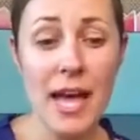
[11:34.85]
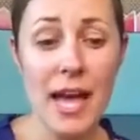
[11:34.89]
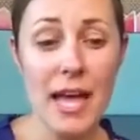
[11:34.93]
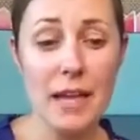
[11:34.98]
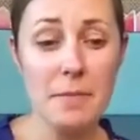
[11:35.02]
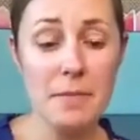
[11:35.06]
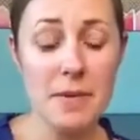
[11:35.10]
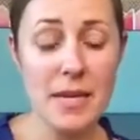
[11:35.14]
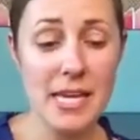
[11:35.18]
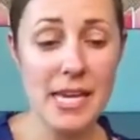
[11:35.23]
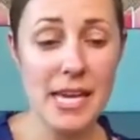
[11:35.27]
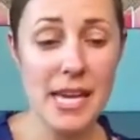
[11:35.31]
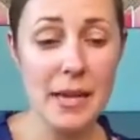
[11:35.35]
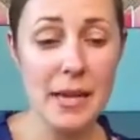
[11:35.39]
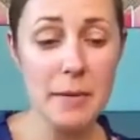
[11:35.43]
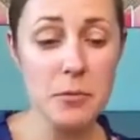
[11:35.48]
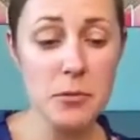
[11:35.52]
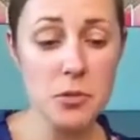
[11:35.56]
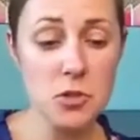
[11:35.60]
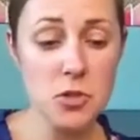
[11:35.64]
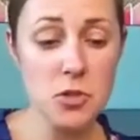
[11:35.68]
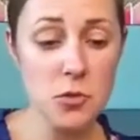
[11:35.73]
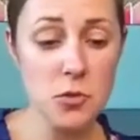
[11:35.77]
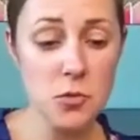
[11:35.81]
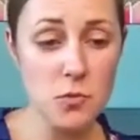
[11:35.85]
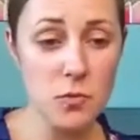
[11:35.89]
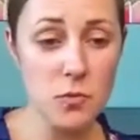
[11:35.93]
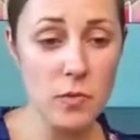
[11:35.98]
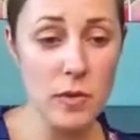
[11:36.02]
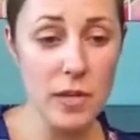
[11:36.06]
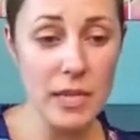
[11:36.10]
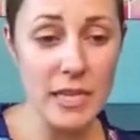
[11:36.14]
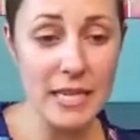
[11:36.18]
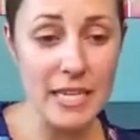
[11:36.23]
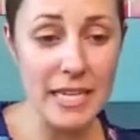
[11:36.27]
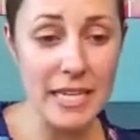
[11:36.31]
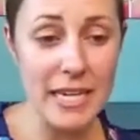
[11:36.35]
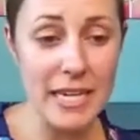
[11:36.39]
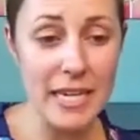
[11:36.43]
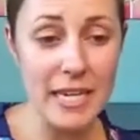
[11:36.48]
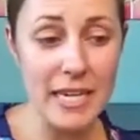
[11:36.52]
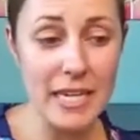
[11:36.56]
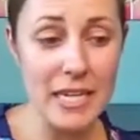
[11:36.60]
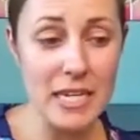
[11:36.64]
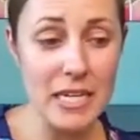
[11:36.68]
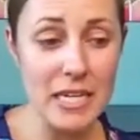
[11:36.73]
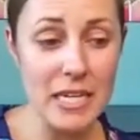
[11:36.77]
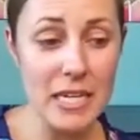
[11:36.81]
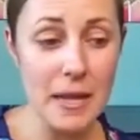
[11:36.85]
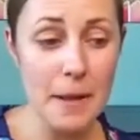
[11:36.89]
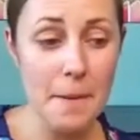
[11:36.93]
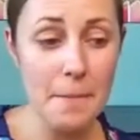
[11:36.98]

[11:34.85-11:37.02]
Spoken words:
and being able to really